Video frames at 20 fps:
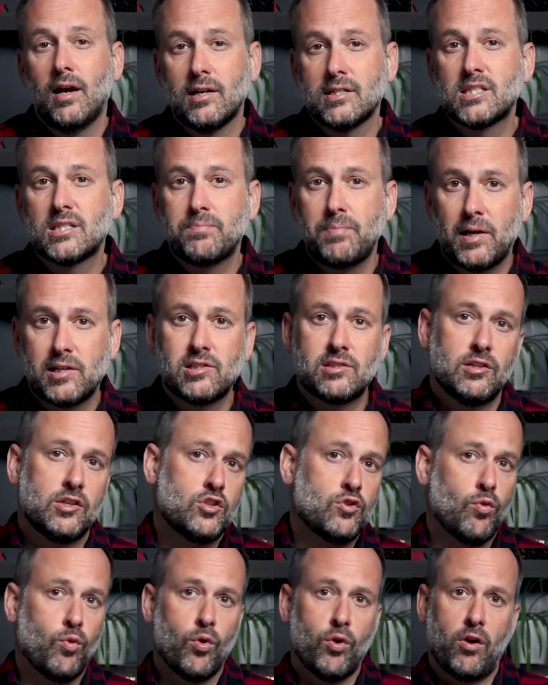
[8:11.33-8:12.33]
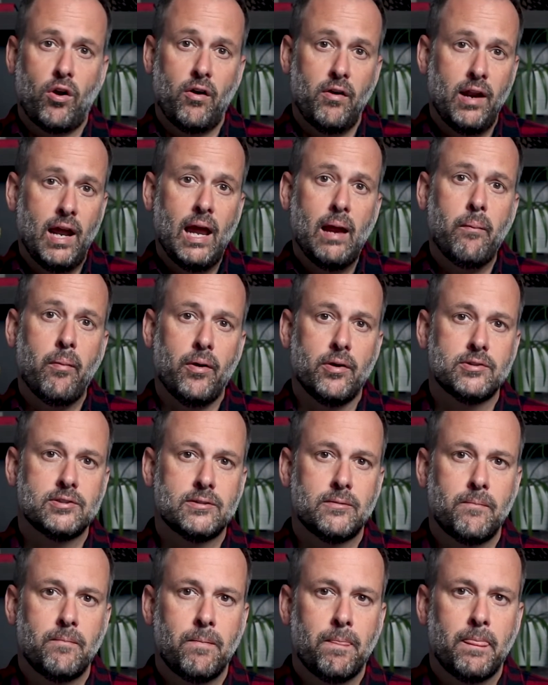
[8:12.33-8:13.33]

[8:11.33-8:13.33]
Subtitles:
especially toward our neighbors.